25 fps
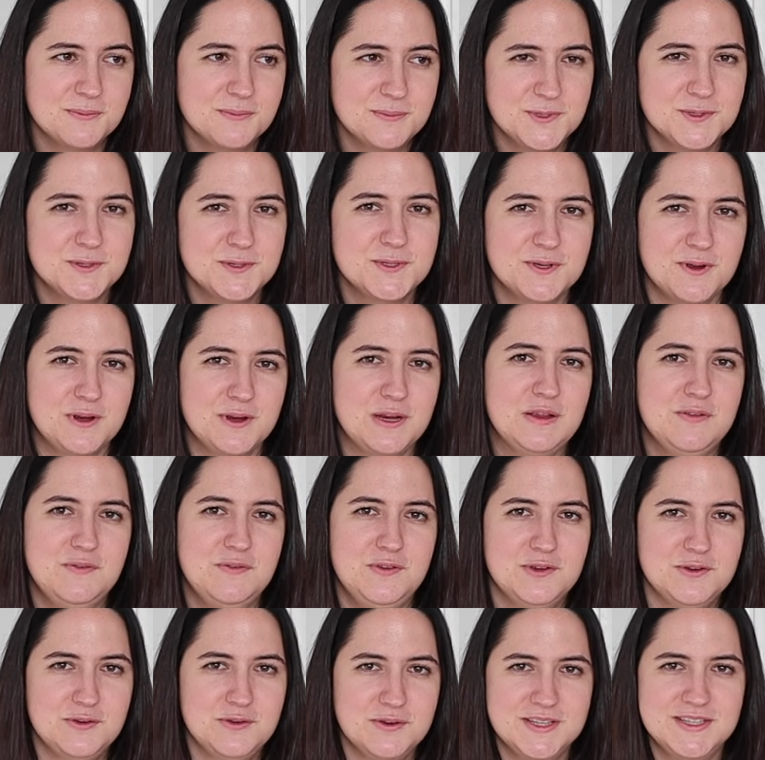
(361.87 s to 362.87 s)
I'm so sorry if
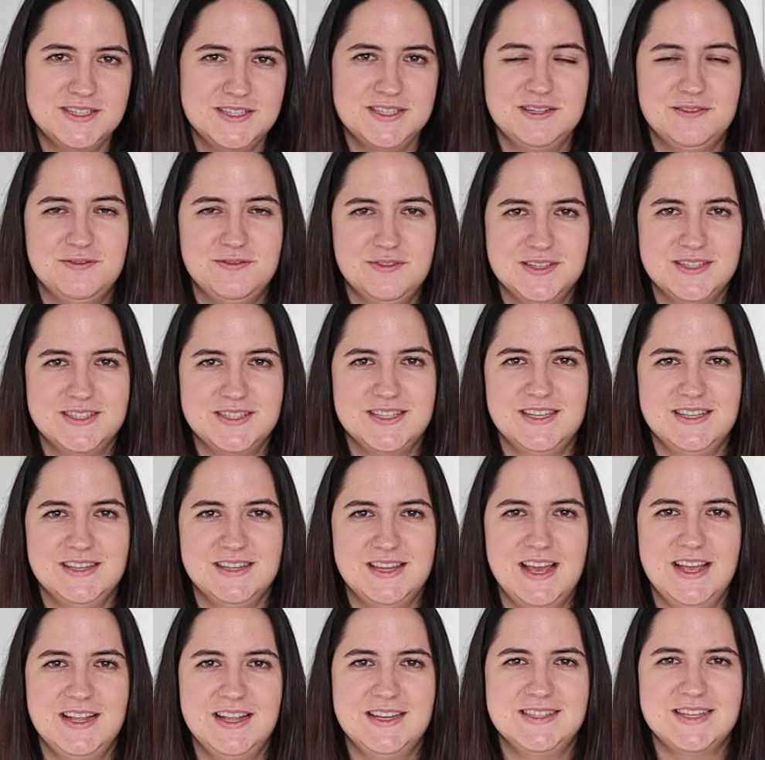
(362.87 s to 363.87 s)
you notice a difference in
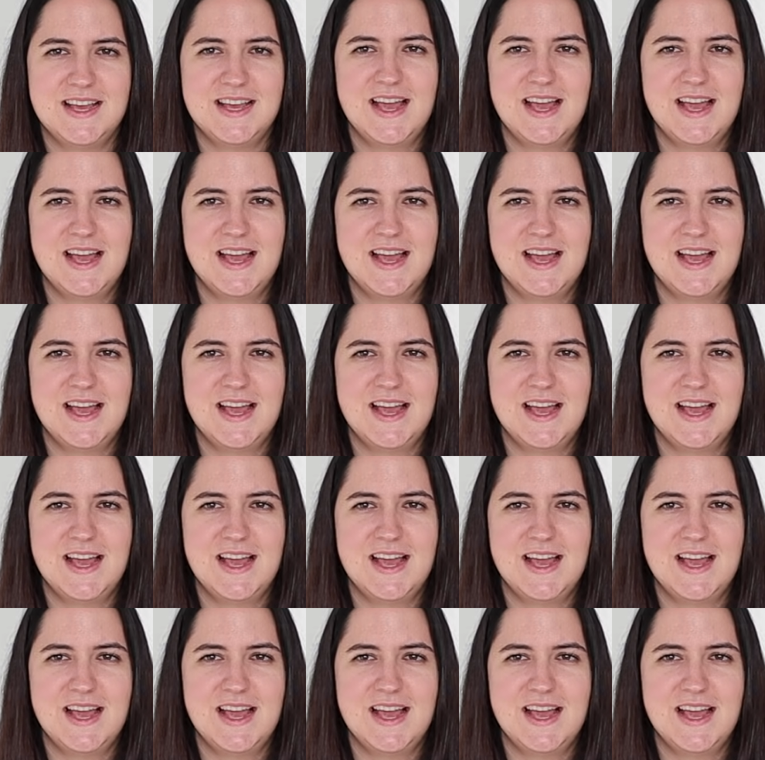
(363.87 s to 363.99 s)
lights.